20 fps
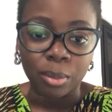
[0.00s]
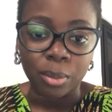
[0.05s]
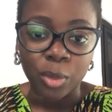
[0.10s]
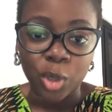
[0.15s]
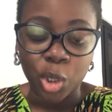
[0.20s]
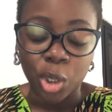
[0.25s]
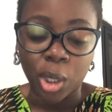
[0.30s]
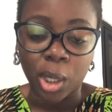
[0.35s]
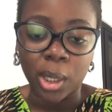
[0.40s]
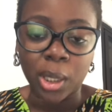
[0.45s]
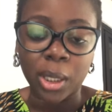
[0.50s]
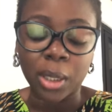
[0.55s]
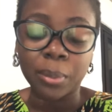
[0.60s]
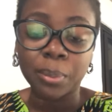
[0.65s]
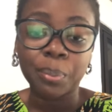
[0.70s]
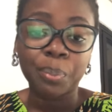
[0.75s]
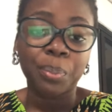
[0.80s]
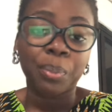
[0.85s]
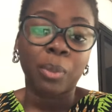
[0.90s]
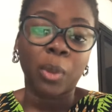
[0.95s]
journey,
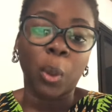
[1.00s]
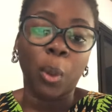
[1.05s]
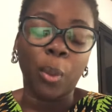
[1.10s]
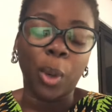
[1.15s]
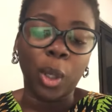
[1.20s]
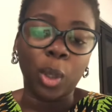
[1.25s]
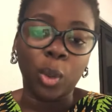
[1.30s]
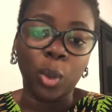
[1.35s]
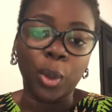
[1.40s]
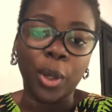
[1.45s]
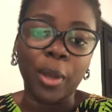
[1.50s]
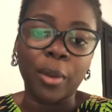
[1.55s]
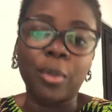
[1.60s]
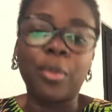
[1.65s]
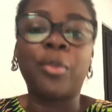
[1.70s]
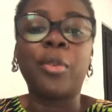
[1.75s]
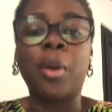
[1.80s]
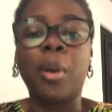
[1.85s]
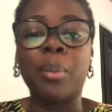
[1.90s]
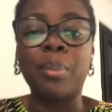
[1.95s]
where we're going
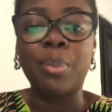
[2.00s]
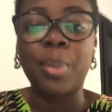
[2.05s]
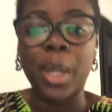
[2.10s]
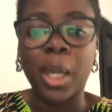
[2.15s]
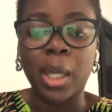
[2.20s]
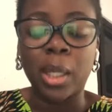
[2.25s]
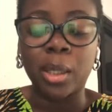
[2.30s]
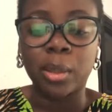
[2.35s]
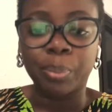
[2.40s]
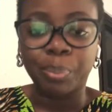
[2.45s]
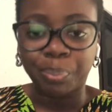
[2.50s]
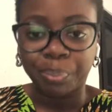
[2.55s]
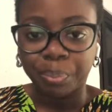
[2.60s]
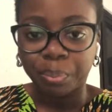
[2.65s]
from being